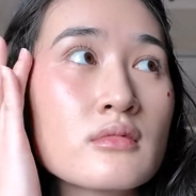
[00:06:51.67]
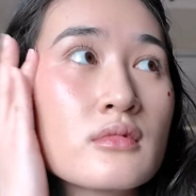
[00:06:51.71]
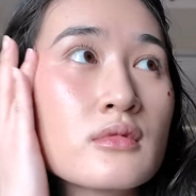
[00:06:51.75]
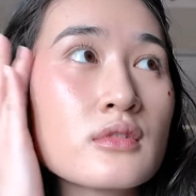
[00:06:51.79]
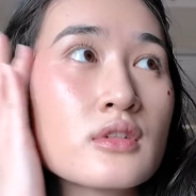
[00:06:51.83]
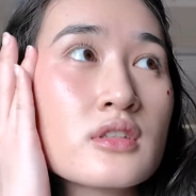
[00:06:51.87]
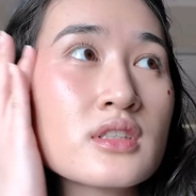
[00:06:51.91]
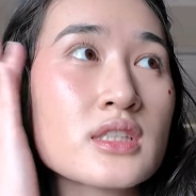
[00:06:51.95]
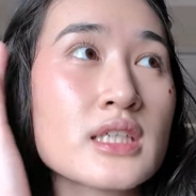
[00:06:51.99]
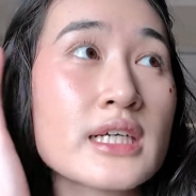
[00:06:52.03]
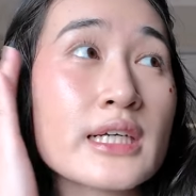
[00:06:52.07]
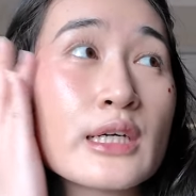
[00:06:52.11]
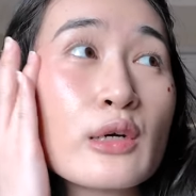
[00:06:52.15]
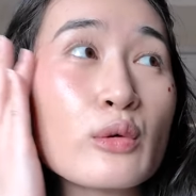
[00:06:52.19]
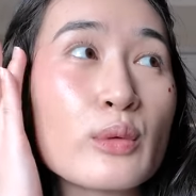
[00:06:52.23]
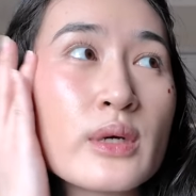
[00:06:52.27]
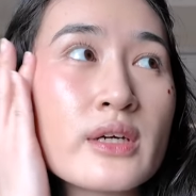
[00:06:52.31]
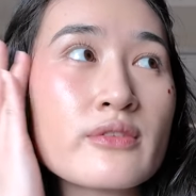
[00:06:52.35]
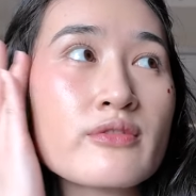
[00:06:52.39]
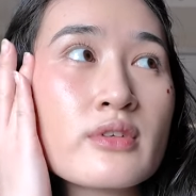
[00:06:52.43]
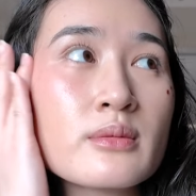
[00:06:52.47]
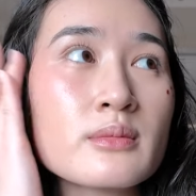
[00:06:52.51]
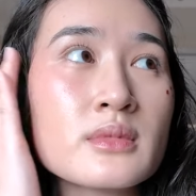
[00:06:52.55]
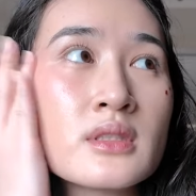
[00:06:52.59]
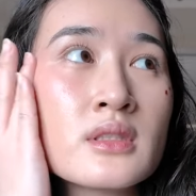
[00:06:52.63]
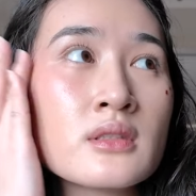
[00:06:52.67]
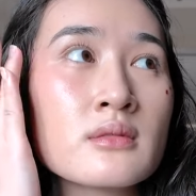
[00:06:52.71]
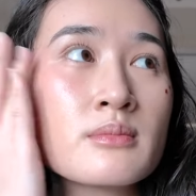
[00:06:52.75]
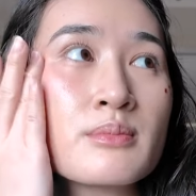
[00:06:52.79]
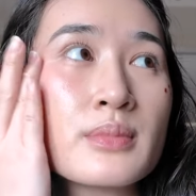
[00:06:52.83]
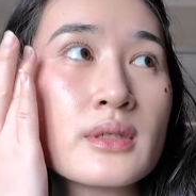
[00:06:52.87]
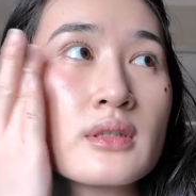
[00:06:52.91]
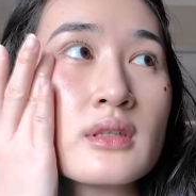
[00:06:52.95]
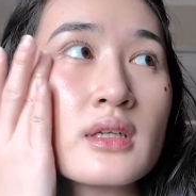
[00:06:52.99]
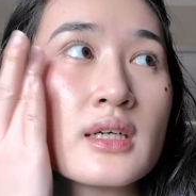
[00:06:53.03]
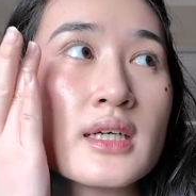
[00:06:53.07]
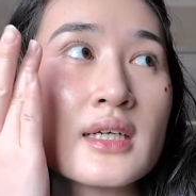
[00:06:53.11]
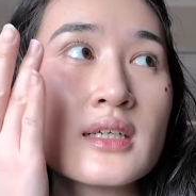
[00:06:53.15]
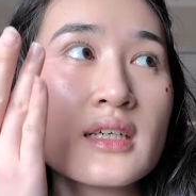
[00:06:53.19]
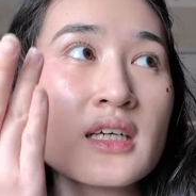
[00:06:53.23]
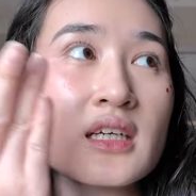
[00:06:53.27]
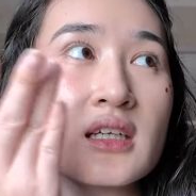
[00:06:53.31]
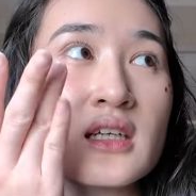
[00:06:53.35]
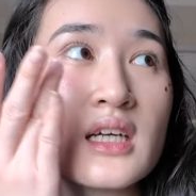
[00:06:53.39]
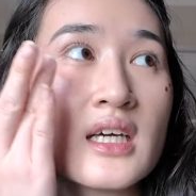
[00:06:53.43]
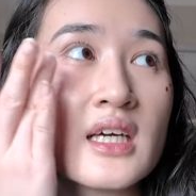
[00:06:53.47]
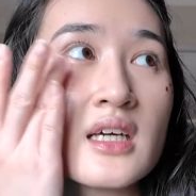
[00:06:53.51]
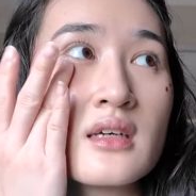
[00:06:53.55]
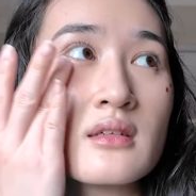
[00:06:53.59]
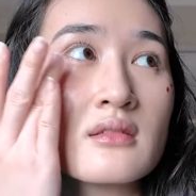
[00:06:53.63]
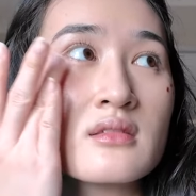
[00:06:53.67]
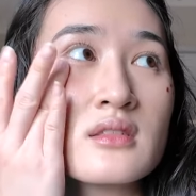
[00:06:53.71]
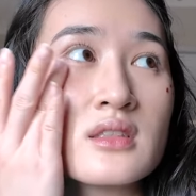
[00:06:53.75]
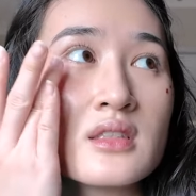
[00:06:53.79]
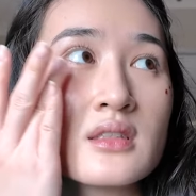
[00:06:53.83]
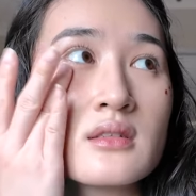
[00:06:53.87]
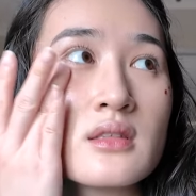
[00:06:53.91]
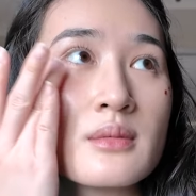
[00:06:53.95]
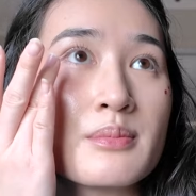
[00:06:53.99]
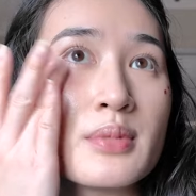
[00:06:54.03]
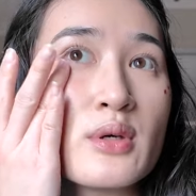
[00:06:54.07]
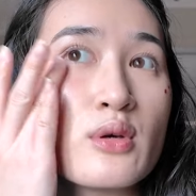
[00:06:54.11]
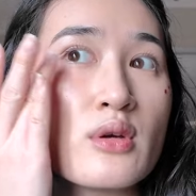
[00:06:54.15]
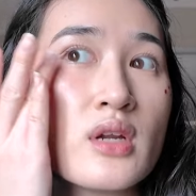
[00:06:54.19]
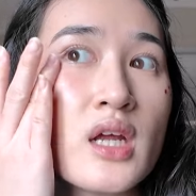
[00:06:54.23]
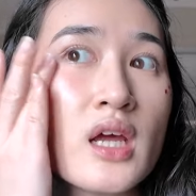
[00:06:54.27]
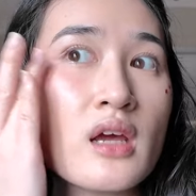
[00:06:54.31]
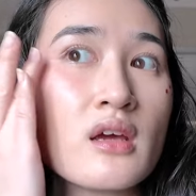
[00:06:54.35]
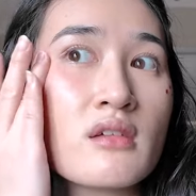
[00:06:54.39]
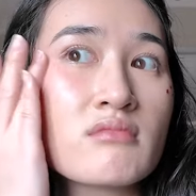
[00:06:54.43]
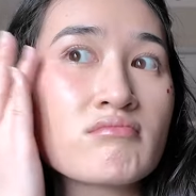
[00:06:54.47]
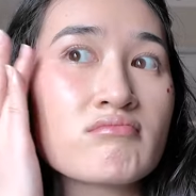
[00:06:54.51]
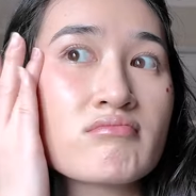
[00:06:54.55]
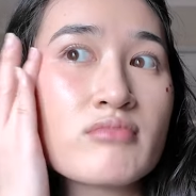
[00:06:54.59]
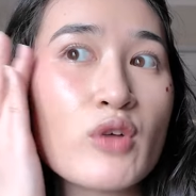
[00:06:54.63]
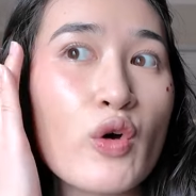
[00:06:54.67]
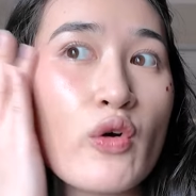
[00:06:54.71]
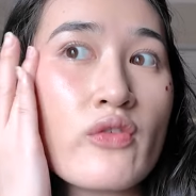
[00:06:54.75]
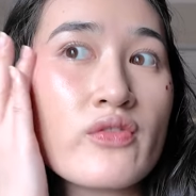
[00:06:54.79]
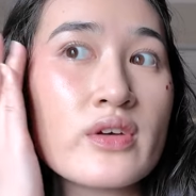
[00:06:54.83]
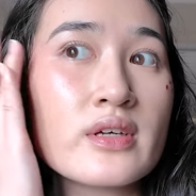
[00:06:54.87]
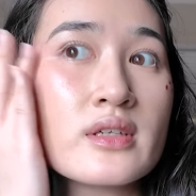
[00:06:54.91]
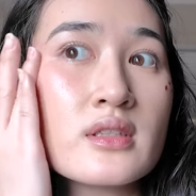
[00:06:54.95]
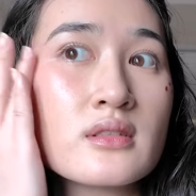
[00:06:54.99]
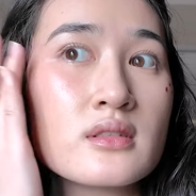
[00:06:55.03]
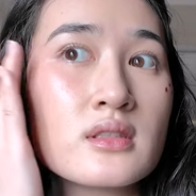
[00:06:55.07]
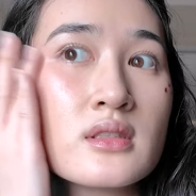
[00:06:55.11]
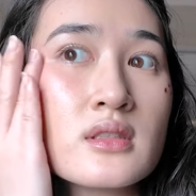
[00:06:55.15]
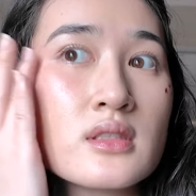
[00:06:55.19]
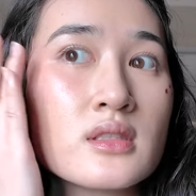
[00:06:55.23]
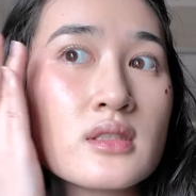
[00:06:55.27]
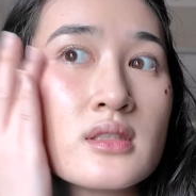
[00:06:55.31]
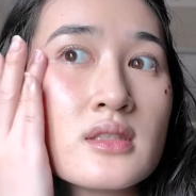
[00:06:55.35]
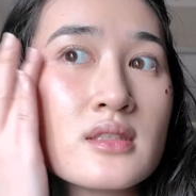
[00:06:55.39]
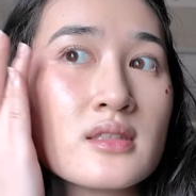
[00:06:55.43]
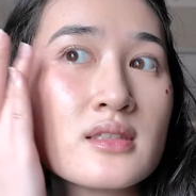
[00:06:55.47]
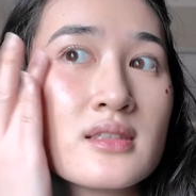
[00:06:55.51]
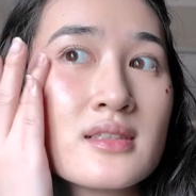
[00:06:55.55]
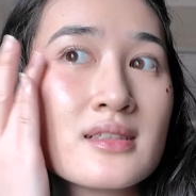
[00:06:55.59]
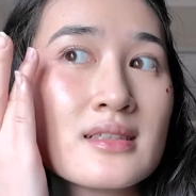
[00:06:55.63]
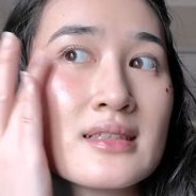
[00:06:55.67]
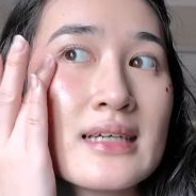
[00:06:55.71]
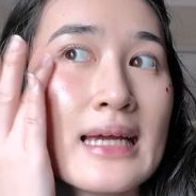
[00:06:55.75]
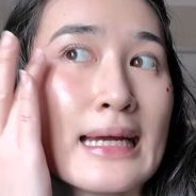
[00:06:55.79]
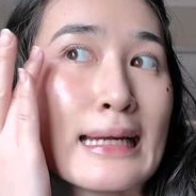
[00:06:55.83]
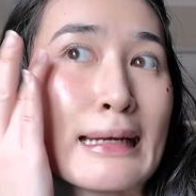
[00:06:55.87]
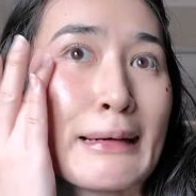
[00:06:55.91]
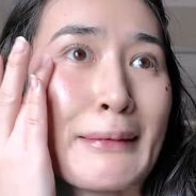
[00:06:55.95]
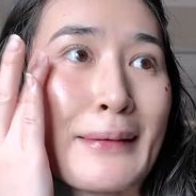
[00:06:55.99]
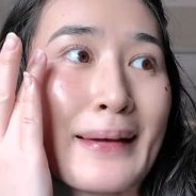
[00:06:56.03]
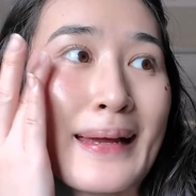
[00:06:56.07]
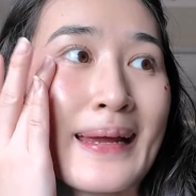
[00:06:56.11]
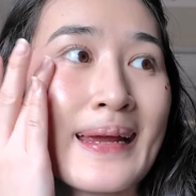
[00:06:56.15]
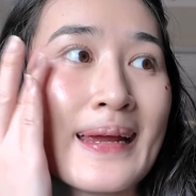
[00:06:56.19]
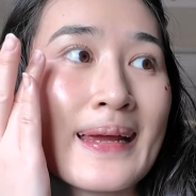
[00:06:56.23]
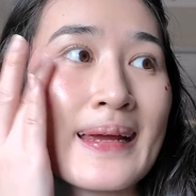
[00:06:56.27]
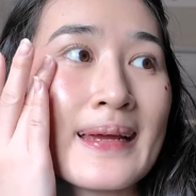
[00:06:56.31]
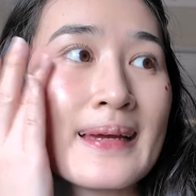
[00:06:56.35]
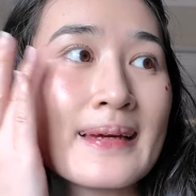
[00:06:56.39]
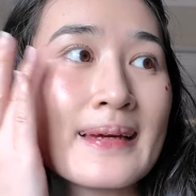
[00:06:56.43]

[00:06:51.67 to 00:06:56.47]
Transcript: not take away from it, but like enhance the beauty of it in a way.